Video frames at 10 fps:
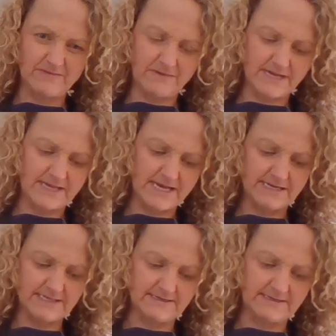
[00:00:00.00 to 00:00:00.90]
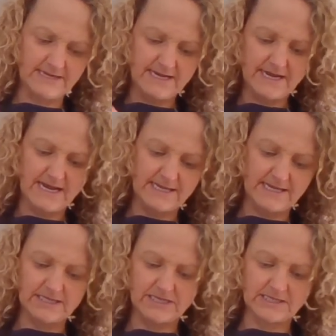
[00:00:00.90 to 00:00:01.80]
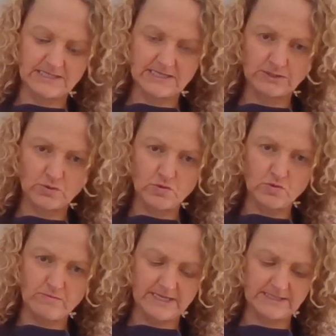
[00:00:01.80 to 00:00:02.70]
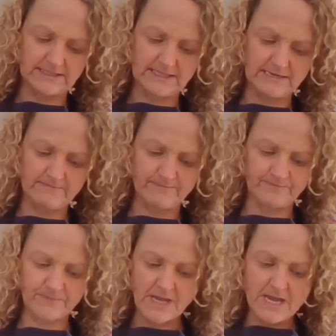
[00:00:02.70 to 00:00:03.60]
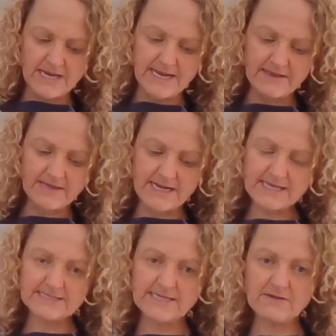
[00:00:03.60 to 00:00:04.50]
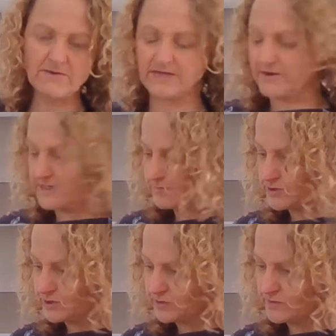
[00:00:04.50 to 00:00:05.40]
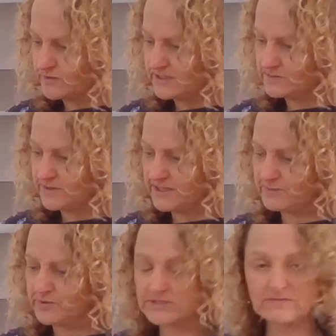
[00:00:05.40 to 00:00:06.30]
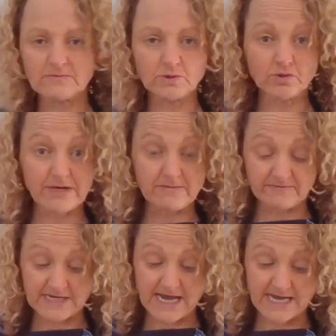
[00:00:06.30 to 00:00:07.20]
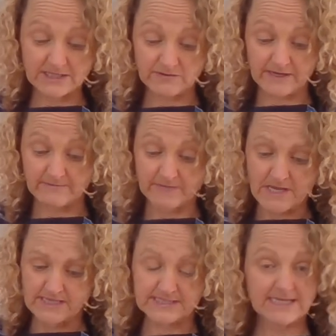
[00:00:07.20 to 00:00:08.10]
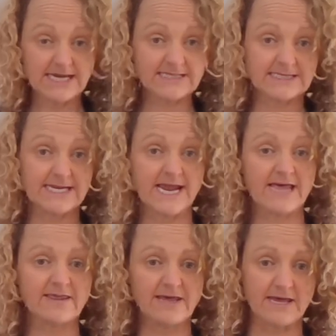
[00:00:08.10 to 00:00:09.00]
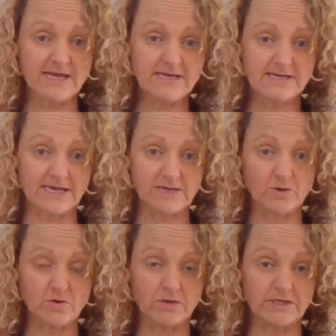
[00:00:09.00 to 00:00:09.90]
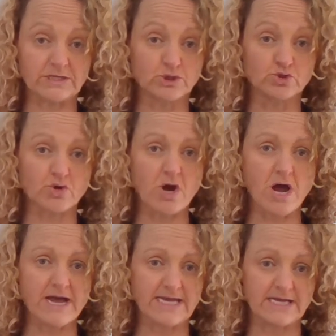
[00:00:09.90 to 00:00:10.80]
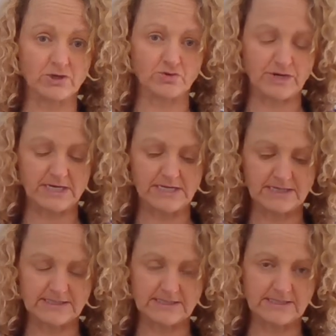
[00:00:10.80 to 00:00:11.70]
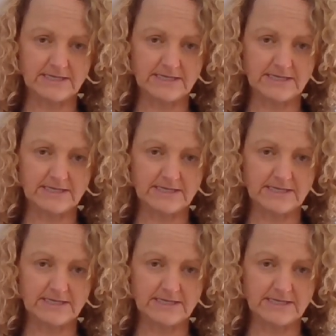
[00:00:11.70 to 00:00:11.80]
like that, and then you can see it's all mixed in. Now the next thing we're going to do is we're going to put some cream of tartar in. So that's another, they call it a dry ingredient.